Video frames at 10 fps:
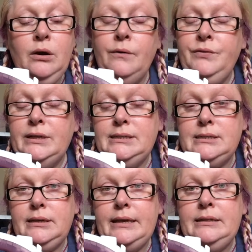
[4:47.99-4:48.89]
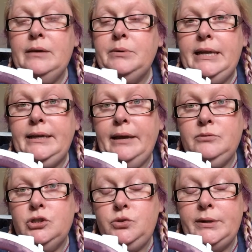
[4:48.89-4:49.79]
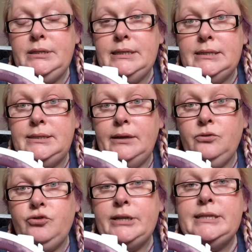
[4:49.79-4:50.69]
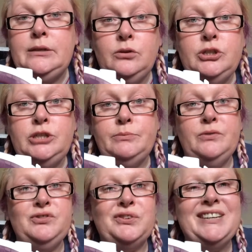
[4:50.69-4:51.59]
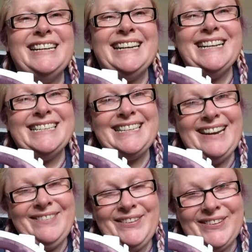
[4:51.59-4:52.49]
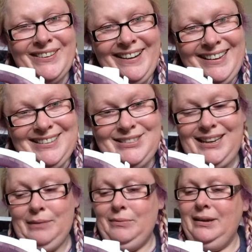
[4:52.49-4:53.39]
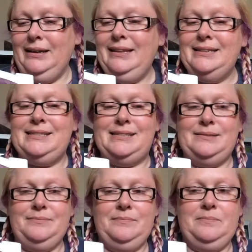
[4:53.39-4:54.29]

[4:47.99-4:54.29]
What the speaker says: obviously, then when it came to the 20th century, technology moved on. So now we've got iron shaped like this,